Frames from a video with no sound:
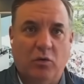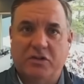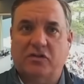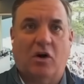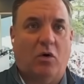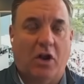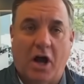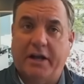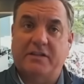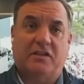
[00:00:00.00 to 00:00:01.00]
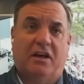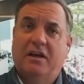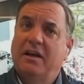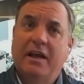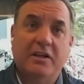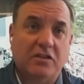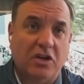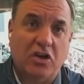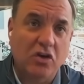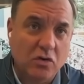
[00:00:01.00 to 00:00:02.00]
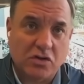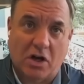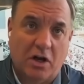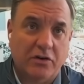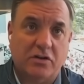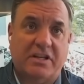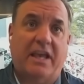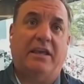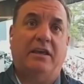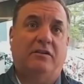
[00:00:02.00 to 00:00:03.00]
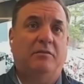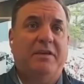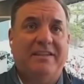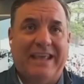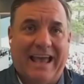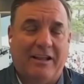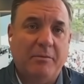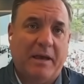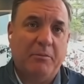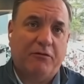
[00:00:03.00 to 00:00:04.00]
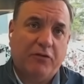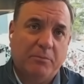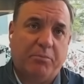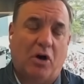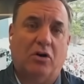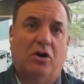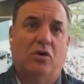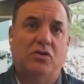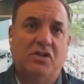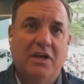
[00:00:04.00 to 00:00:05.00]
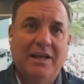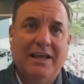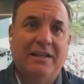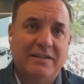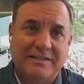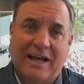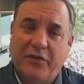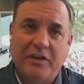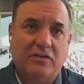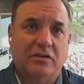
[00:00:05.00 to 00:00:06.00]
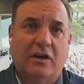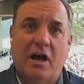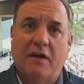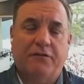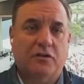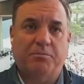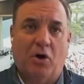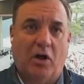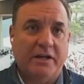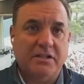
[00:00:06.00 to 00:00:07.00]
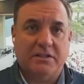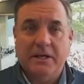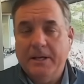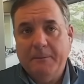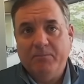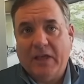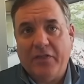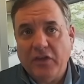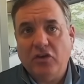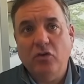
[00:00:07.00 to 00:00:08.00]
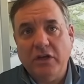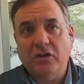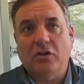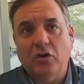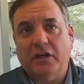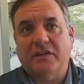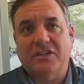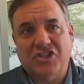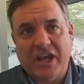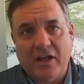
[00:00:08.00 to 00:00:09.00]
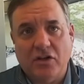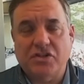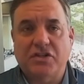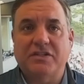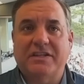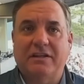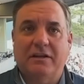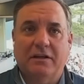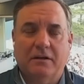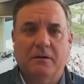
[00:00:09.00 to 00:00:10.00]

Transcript: you what's going on. It's a it's a huge undertaking to be the Alabama football coach in the Southeastern Conference, Paul. I just I think you need to look so, at so, challenges. so Mike, hold on